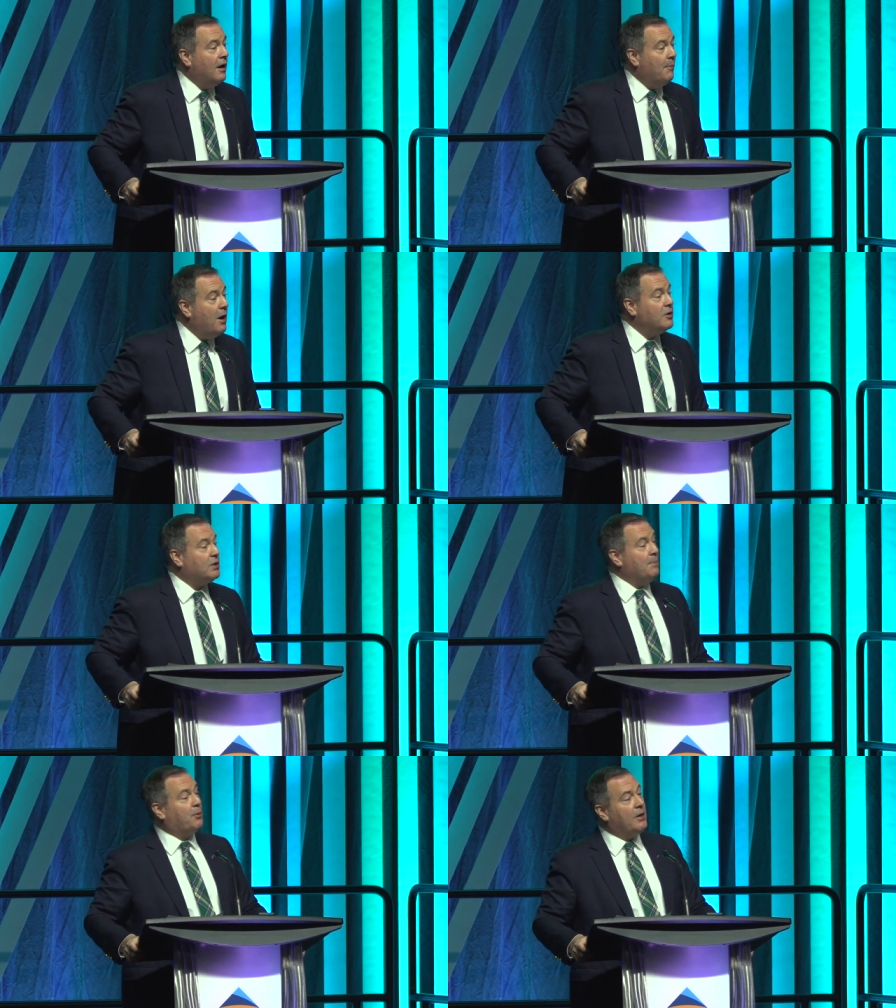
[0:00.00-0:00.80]

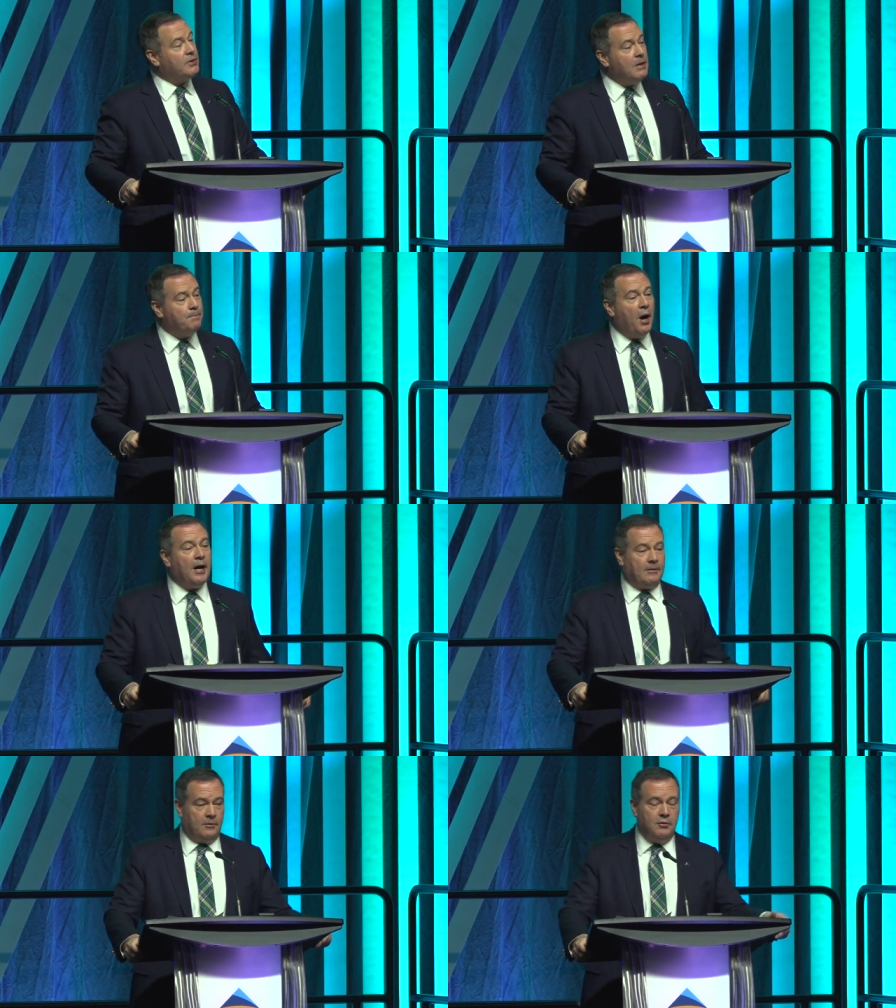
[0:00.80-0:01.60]
Amongst them, President
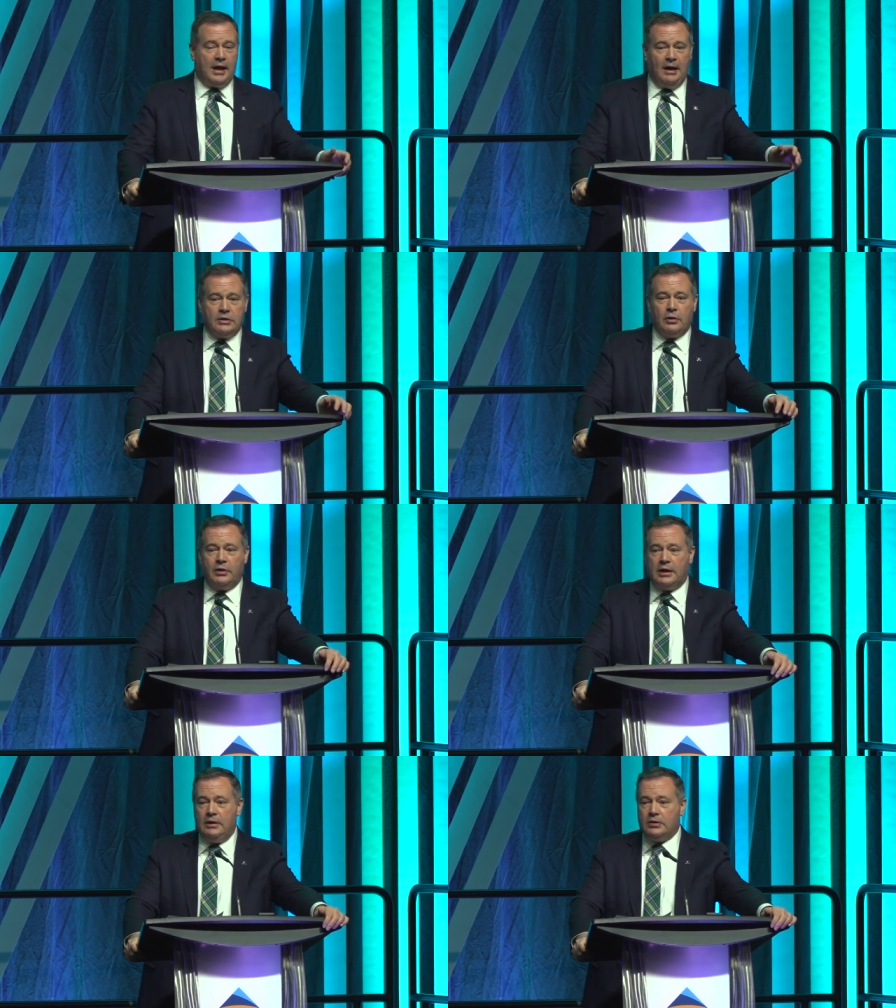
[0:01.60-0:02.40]
Biden, who canceled
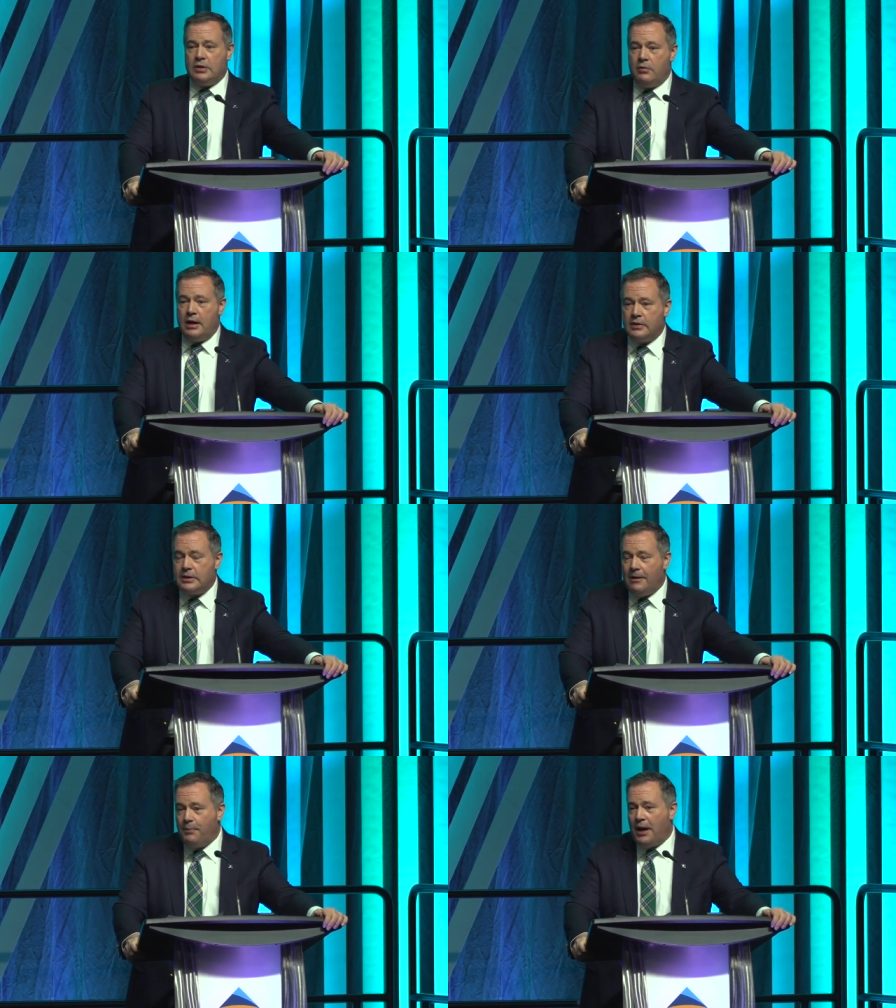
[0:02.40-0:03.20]
the Keystone
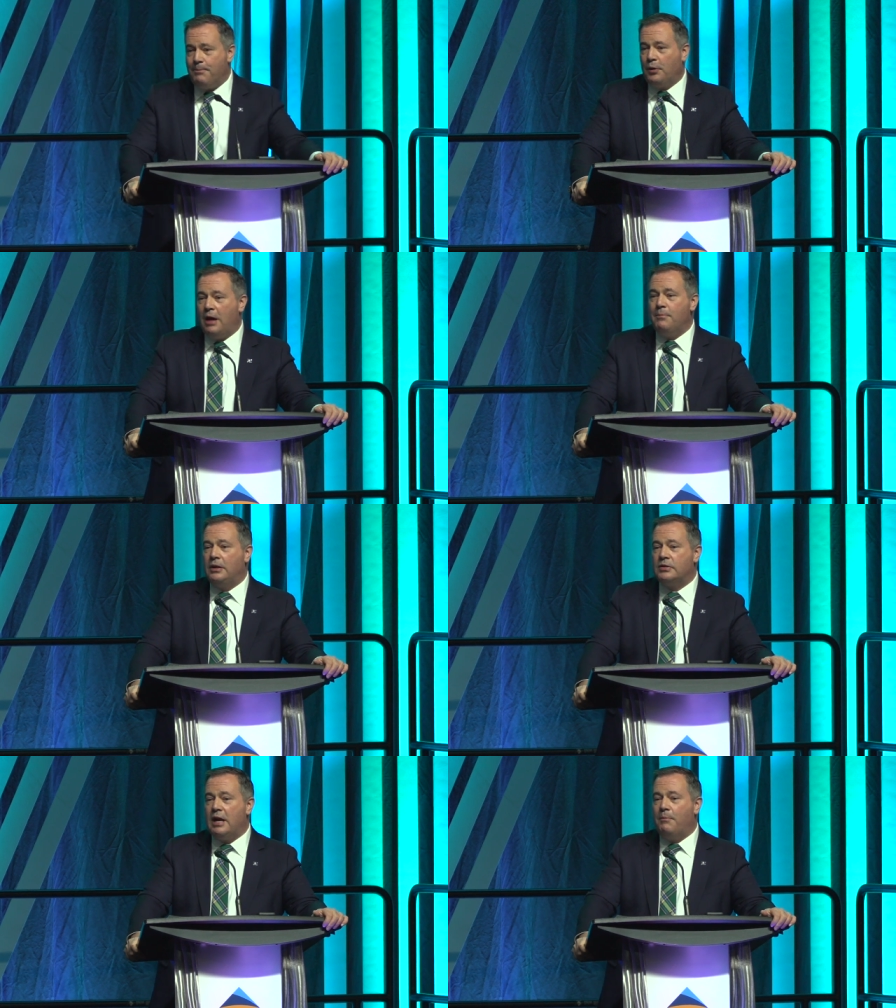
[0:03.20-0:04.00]
XL pipeline but
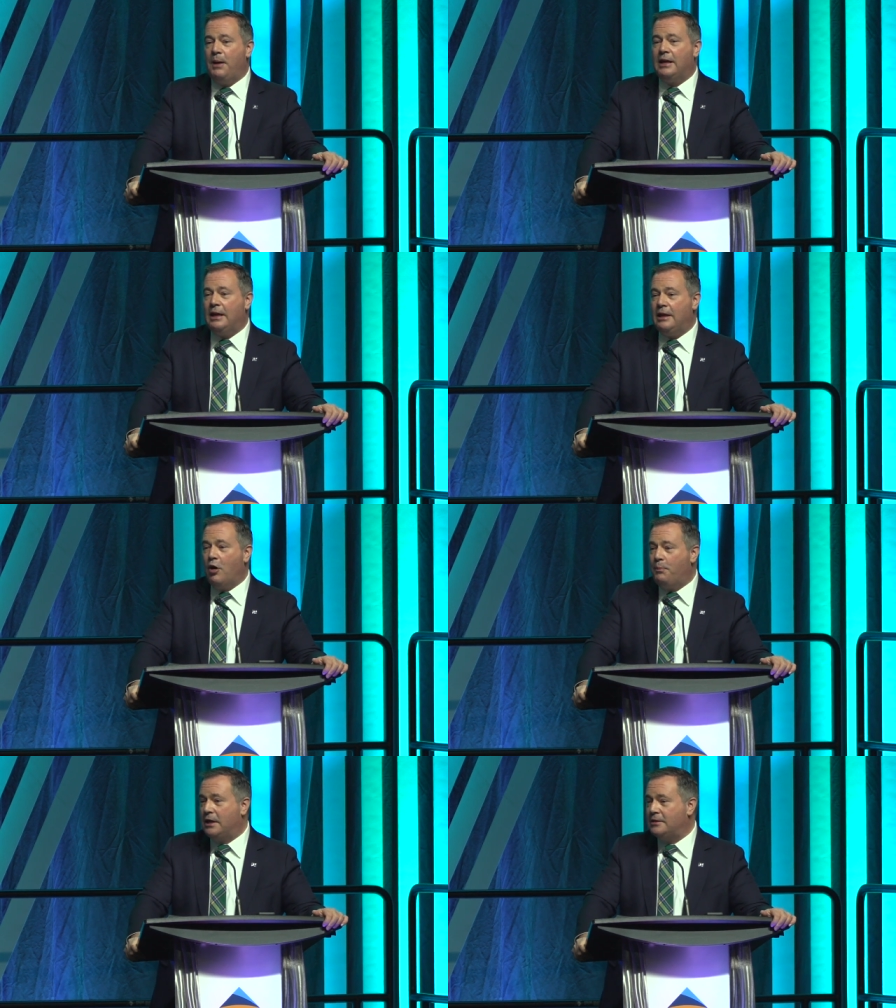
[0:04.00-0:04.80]
is now begging the
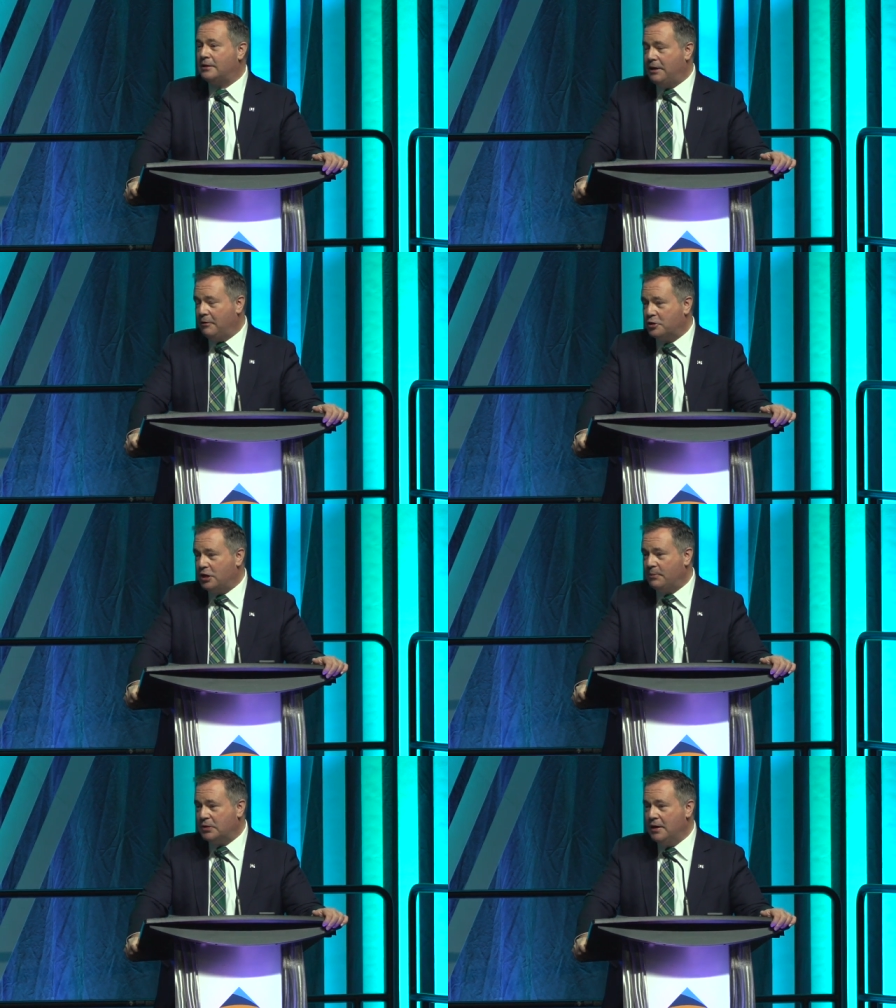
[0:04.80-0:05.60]
OPEC
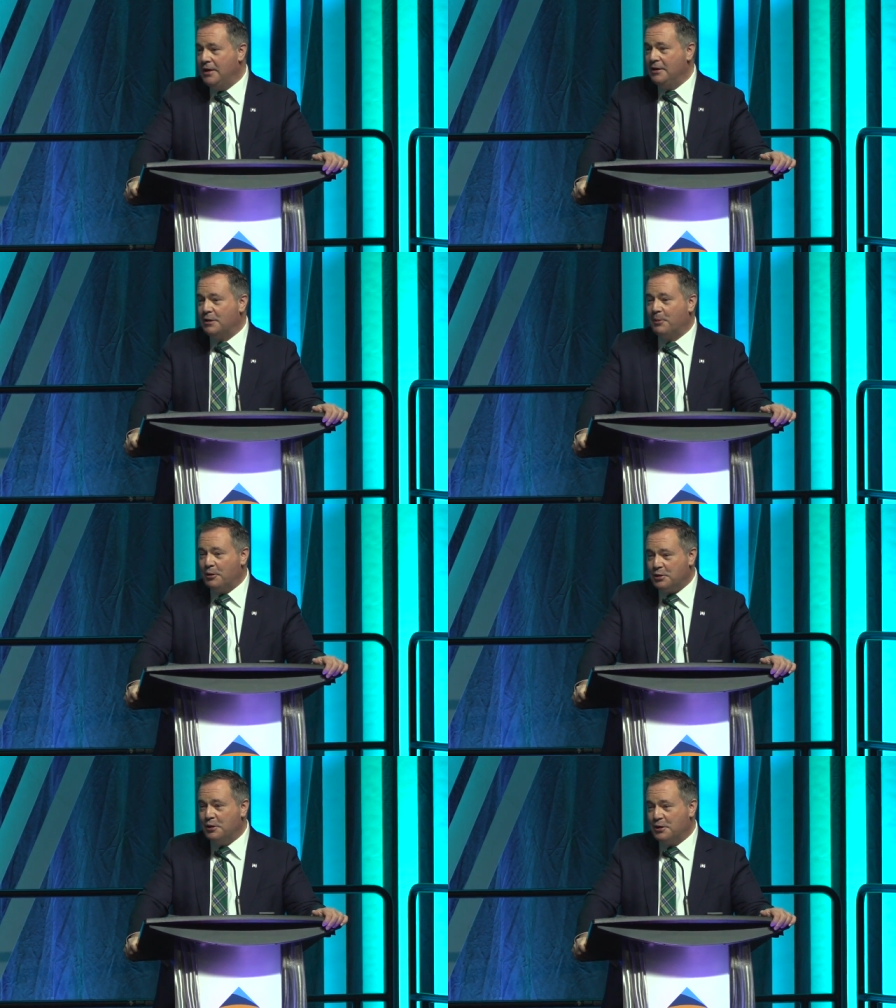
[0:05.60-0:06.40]
dictatorships to
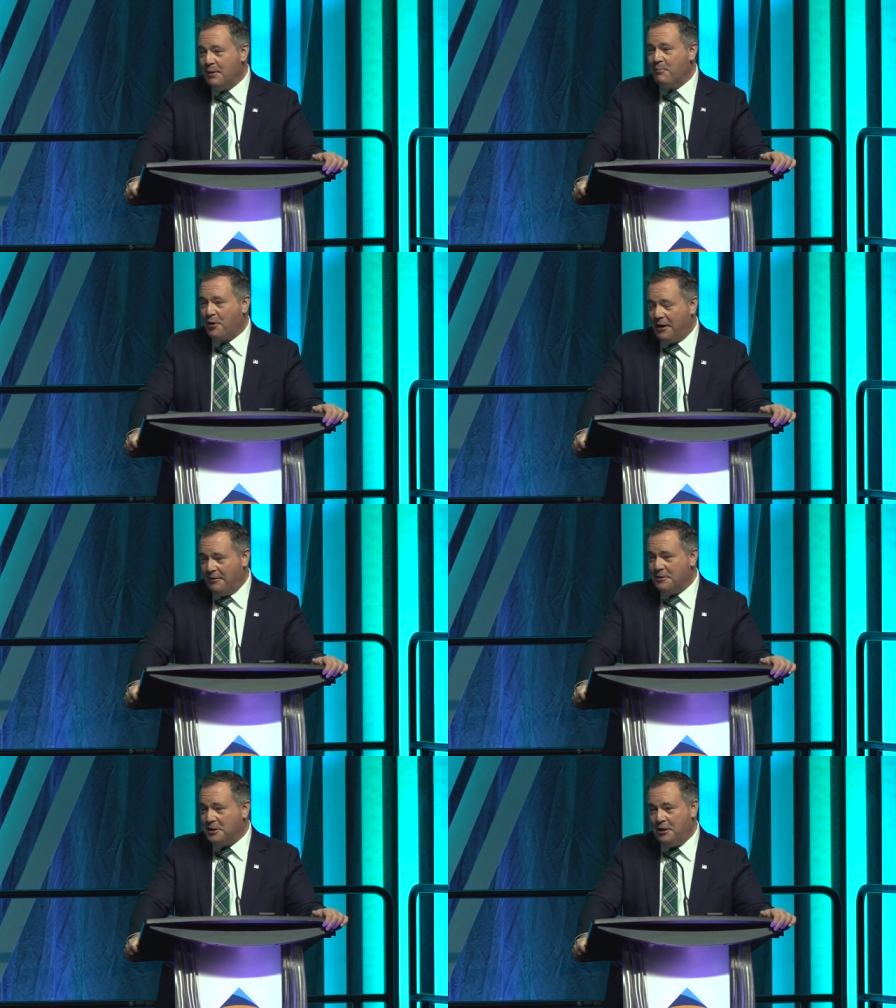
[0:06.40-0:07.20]
produce and ship more
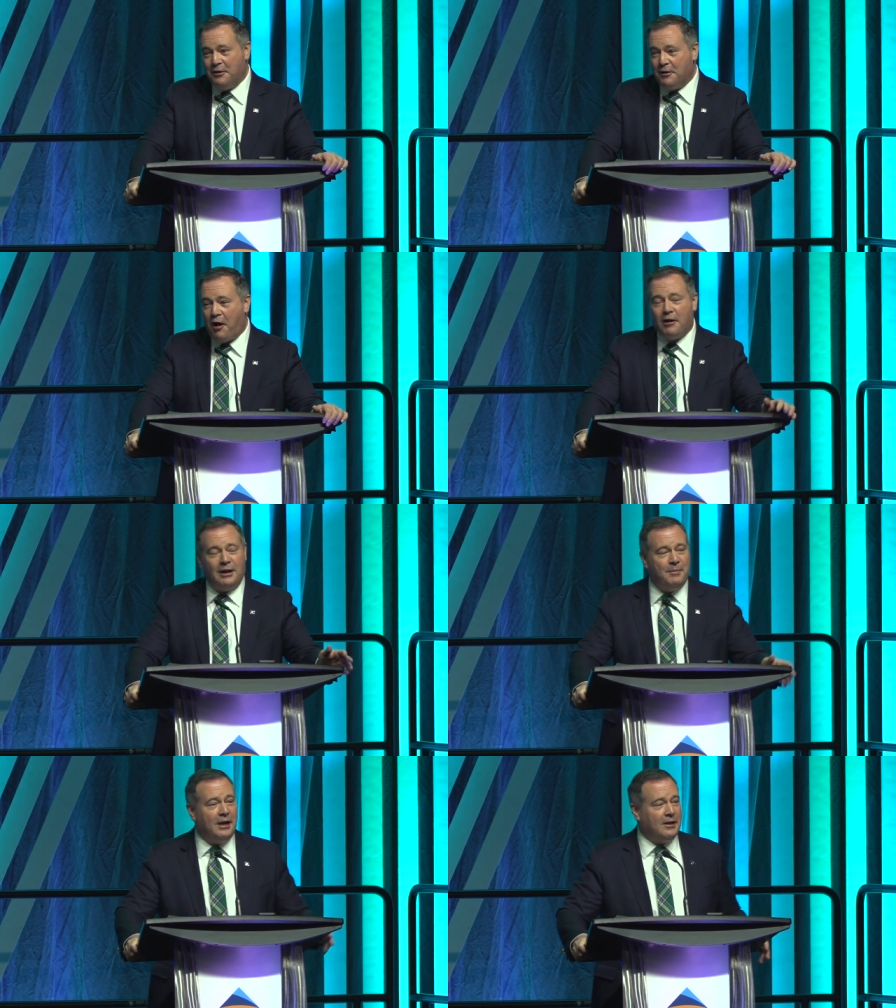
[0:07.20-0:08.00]
energy. You can
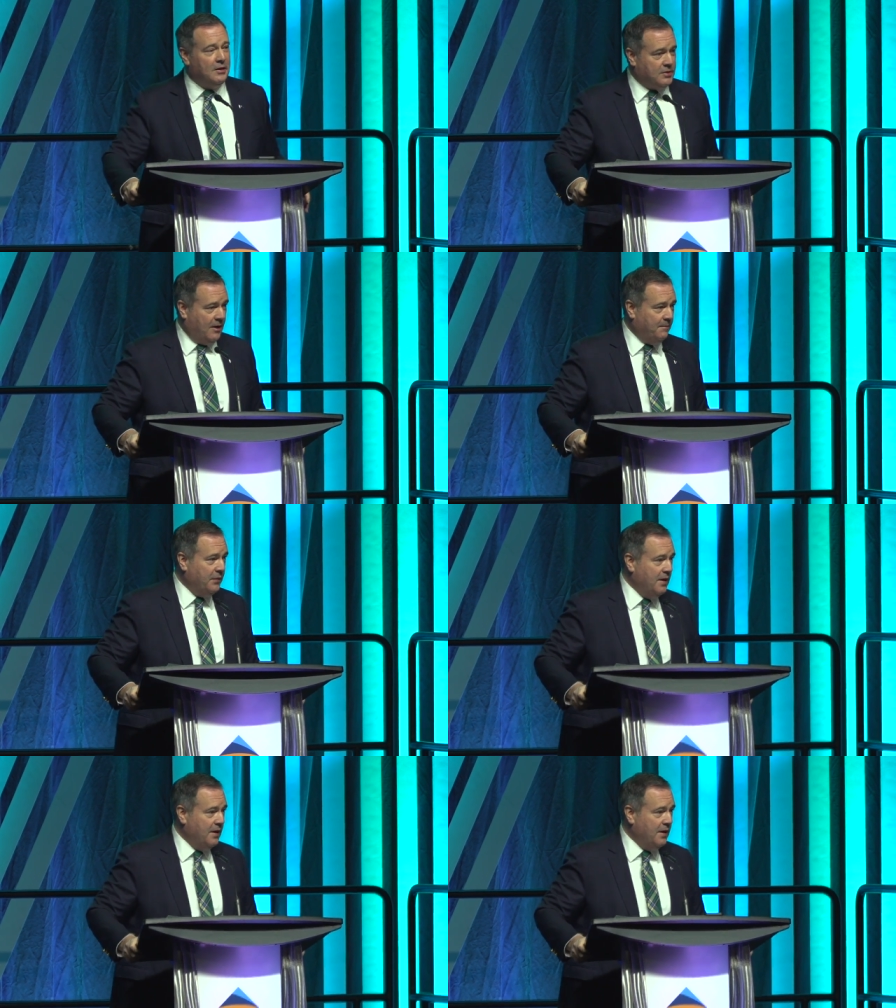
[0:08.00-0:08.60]
hardly make this up.